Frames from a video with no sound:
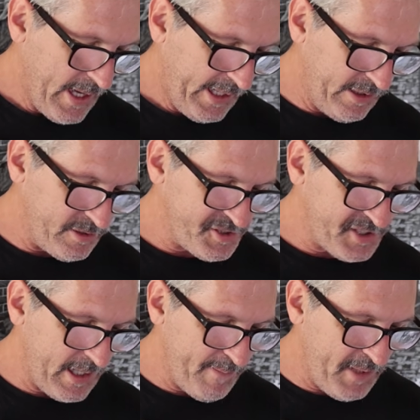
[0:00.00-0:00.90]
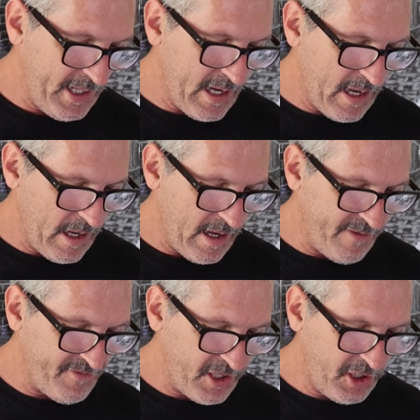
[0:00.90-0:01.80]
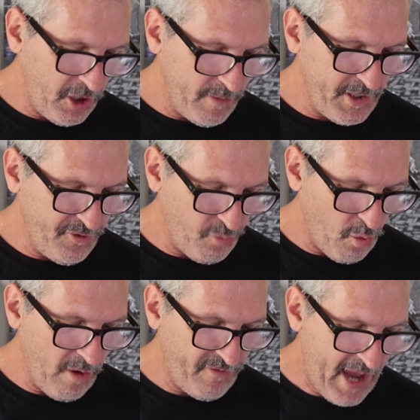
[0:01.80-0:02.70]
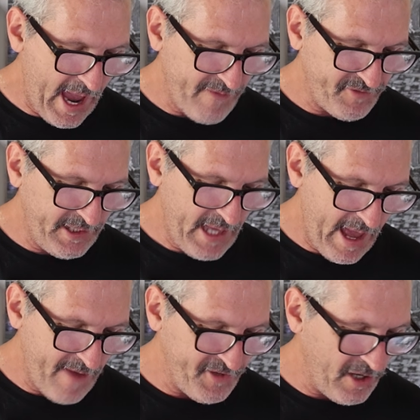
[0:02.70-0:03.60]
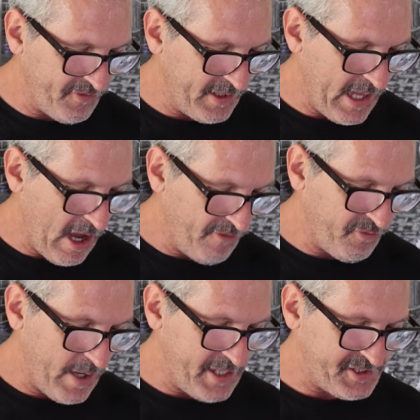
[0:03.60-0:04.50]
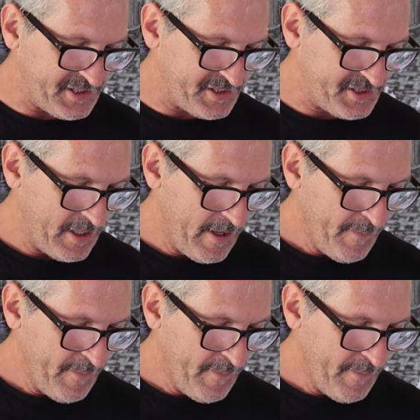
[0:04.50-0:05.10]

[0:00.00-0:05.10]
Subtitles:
Healers can be of the human, dwarf, halfling, half-elf, and elf races.